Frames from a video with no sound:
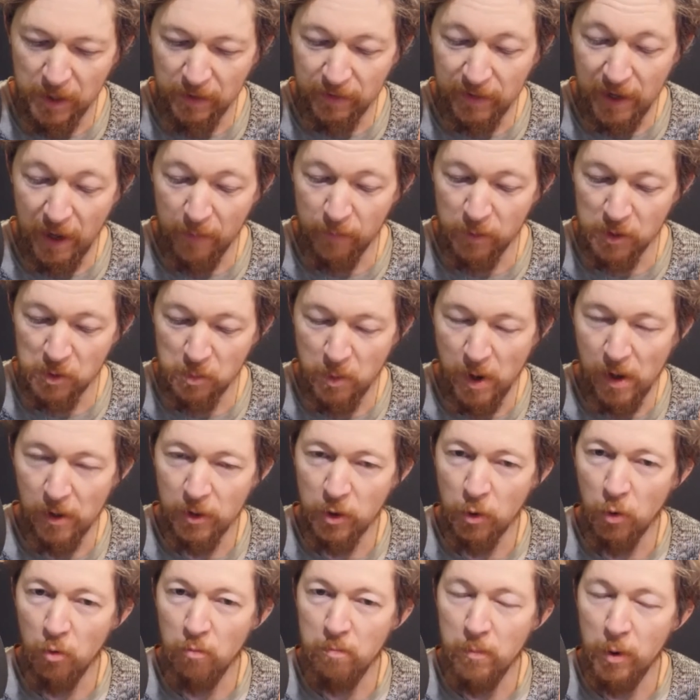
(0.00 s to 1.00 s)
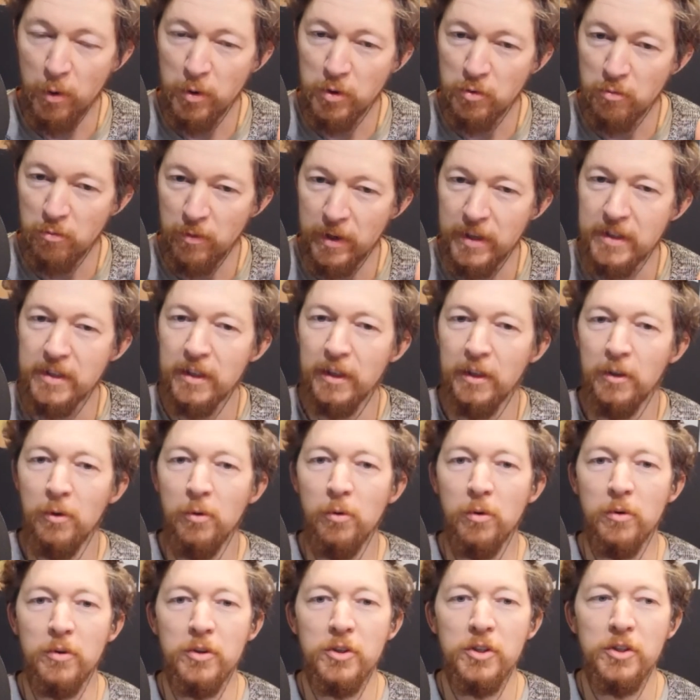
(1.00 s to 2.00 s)
cover as well your most recent
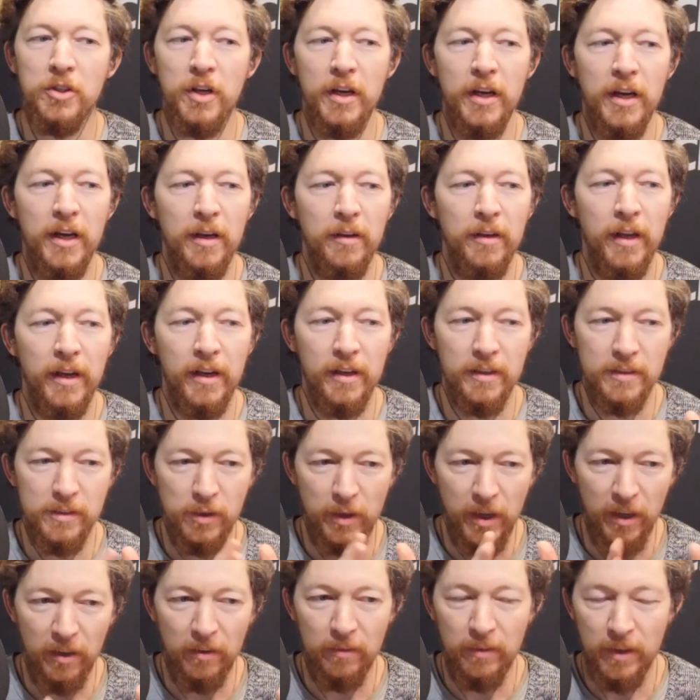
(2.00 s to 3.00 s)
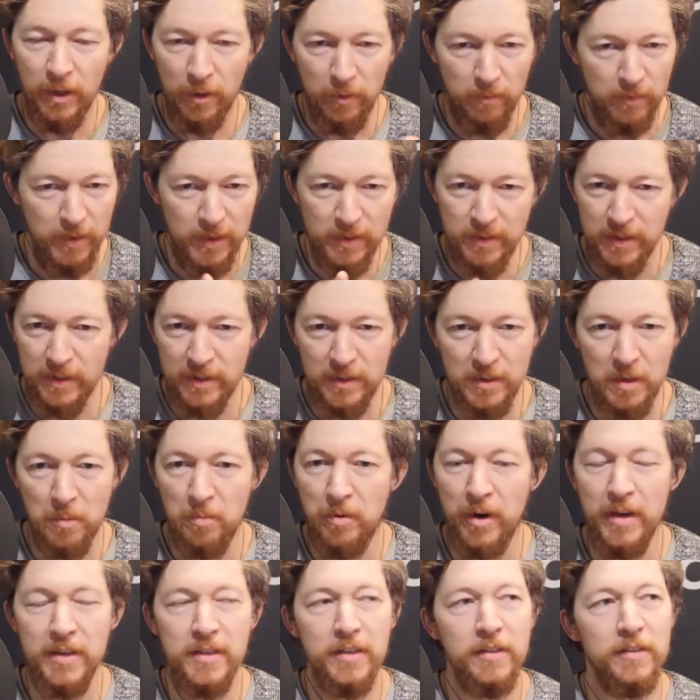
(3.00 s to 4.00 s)
launch, uh, like because looking, you know, this is the
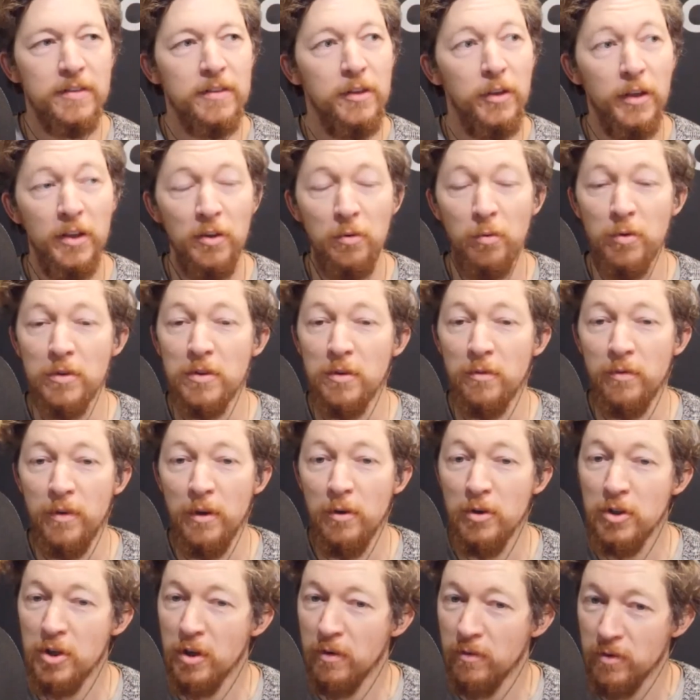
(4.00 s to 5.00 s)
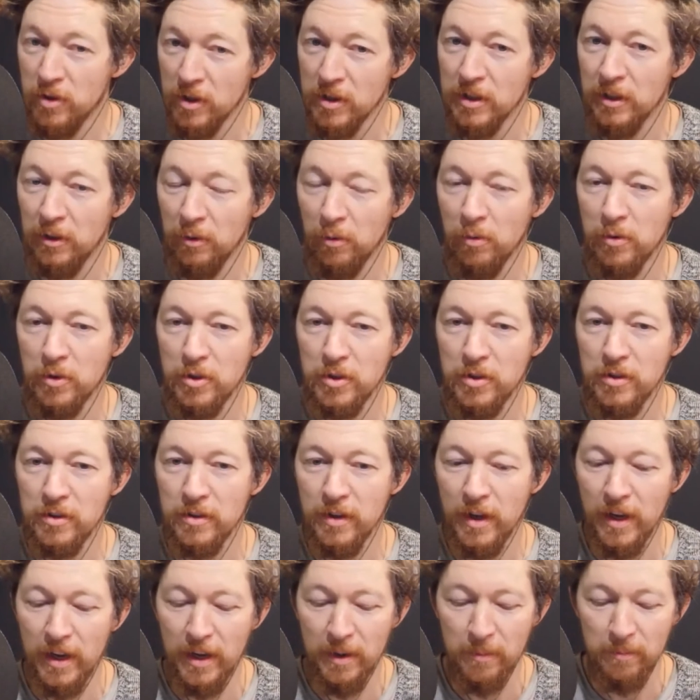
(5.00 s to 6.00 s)
present, looking towards the future. You've just launched,
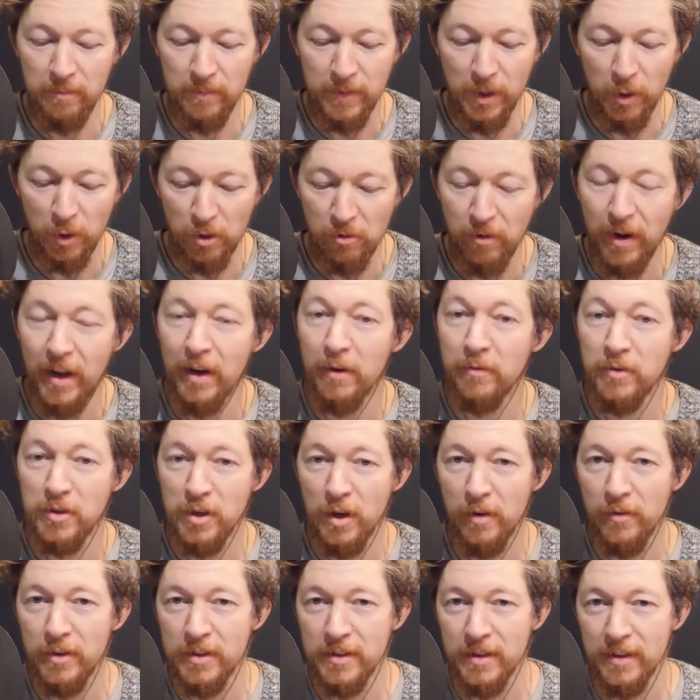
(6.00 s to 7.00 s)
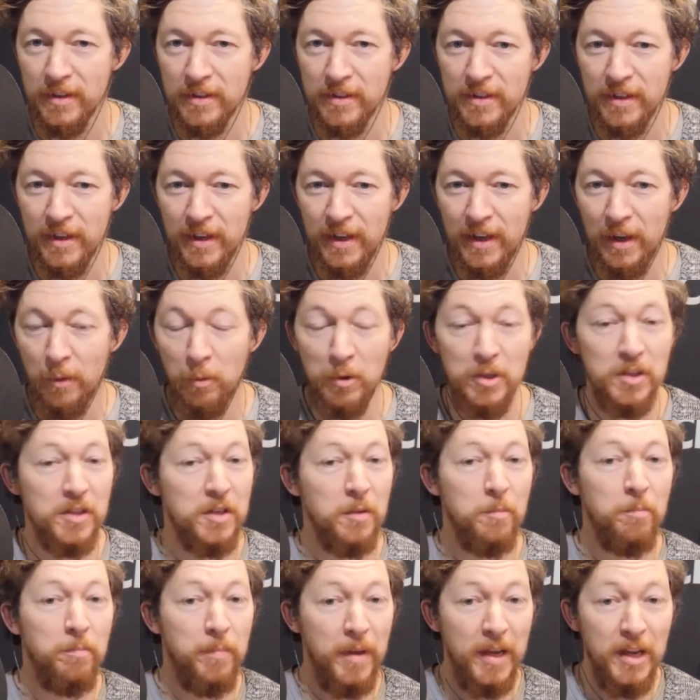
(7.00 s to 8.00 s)
um, you know, creative services, which mm-hmm. is a
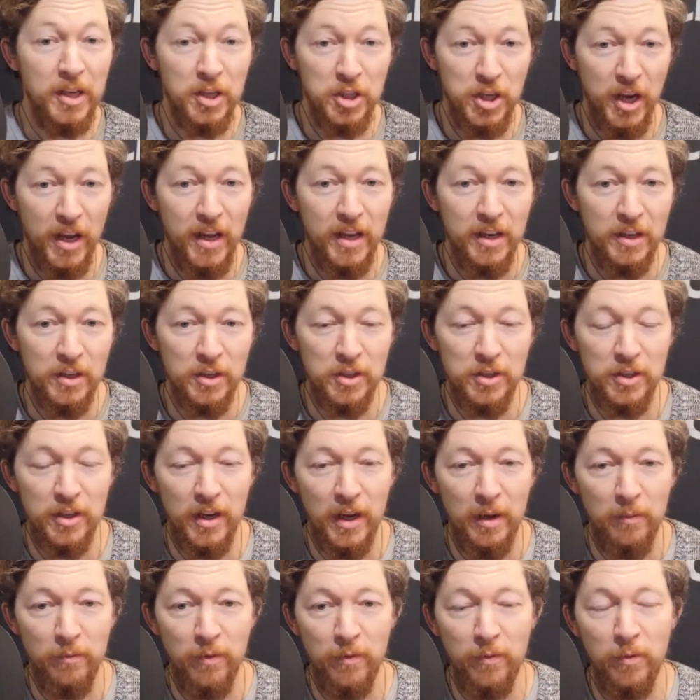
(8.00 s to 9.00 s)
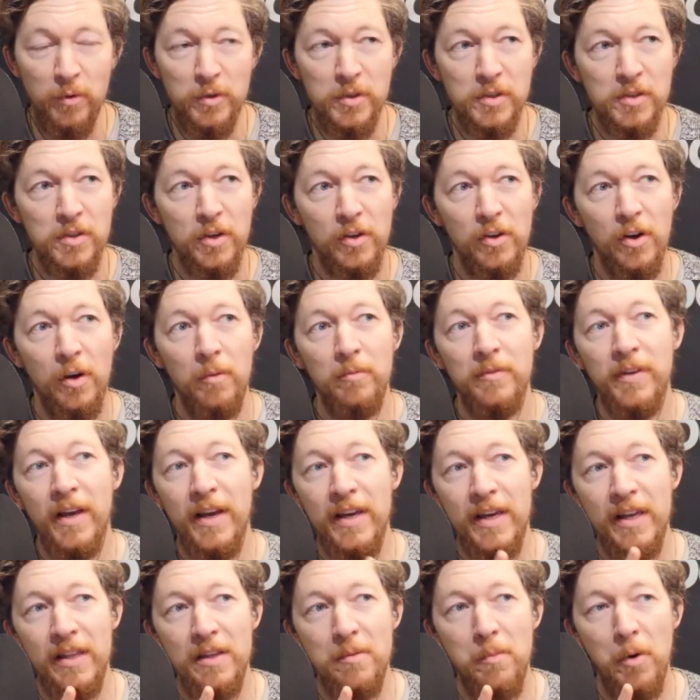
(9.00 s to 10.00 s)
mm-hmm. big change um, for Voices.com,
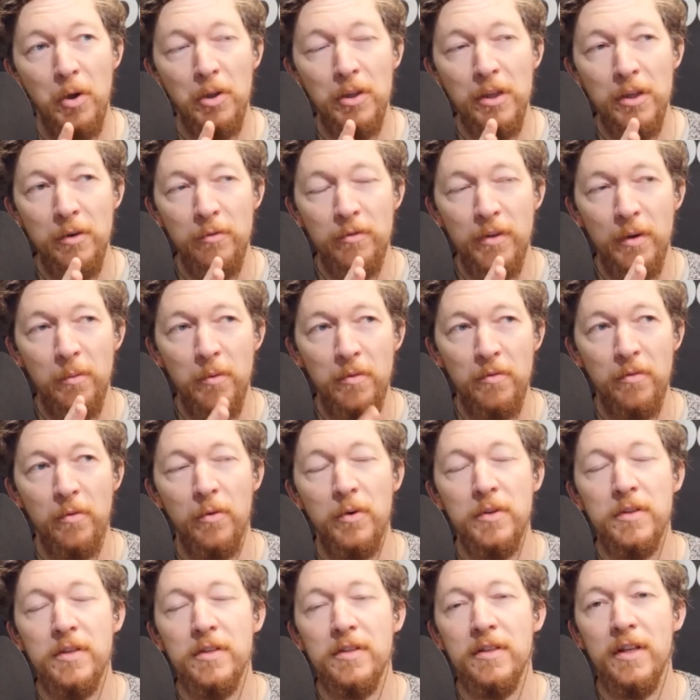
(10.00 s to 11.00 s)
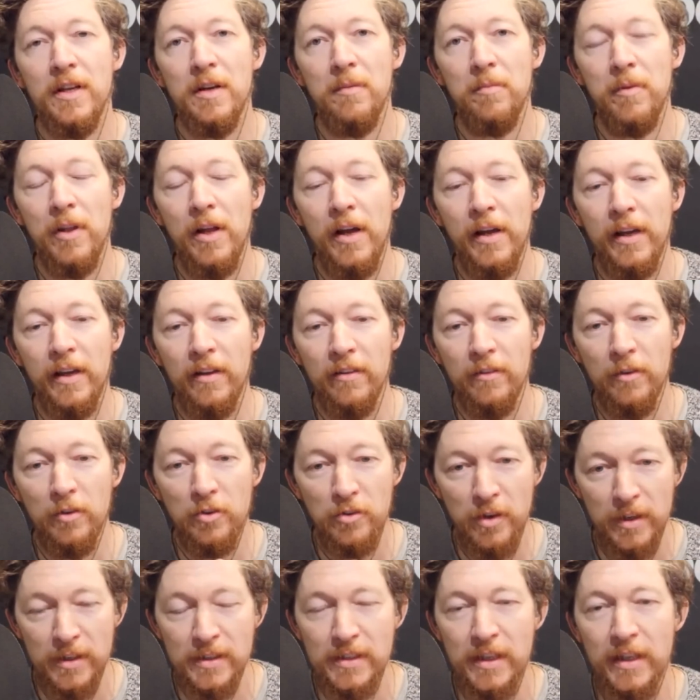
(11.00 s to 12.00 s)
taking the model you've done with Voices and then applying it to
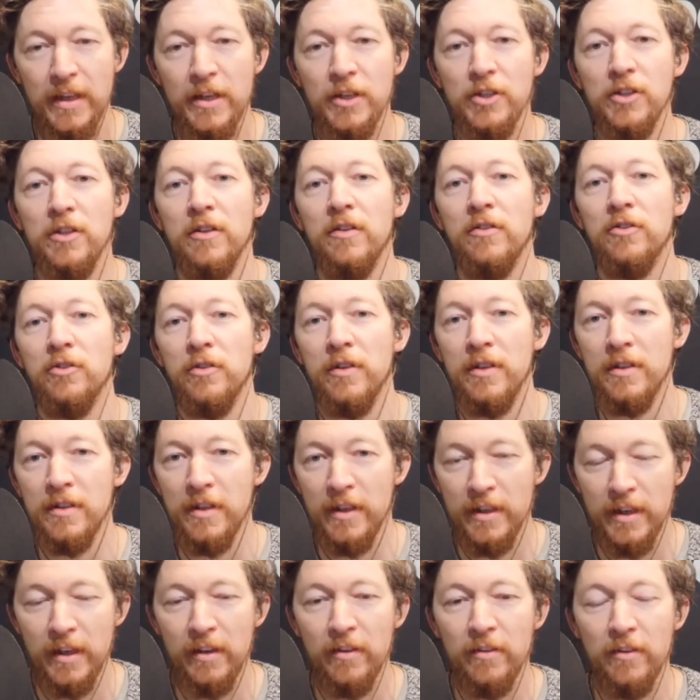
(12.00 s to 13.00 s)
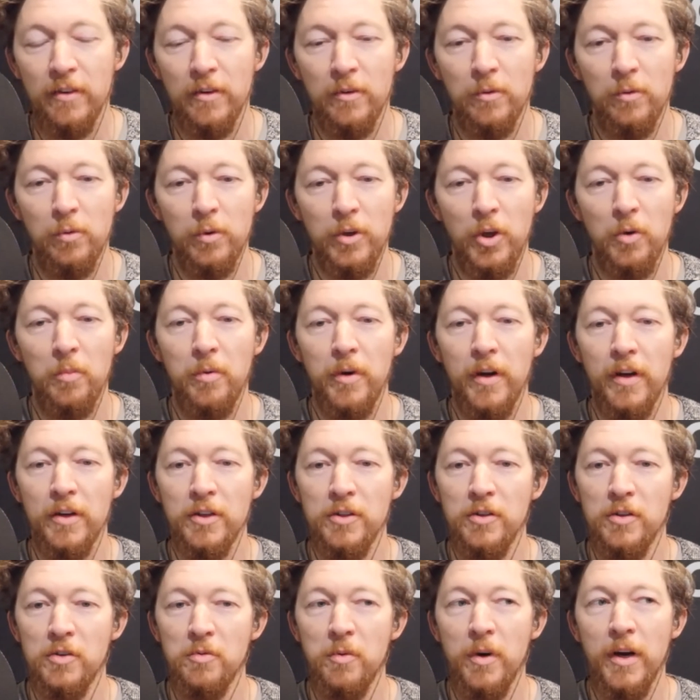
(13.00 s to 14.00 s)
translation and translating it to audio
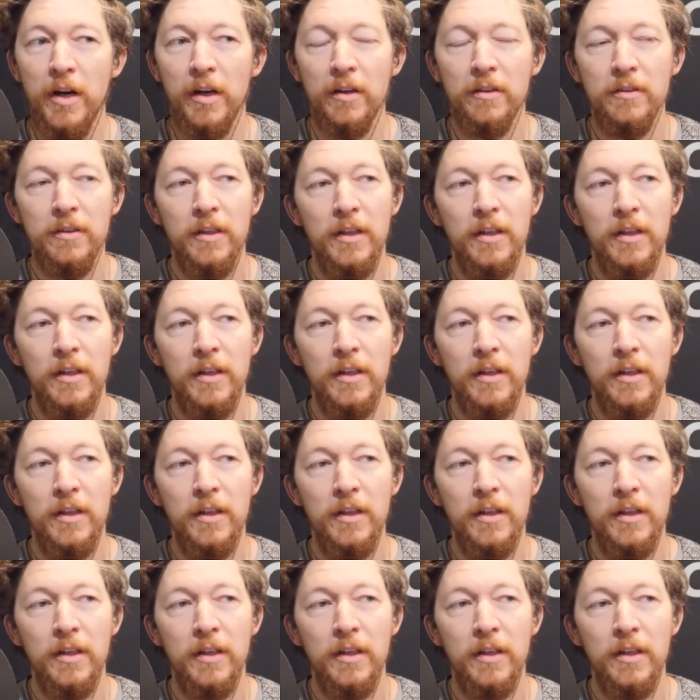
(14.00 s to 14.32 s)
production as well.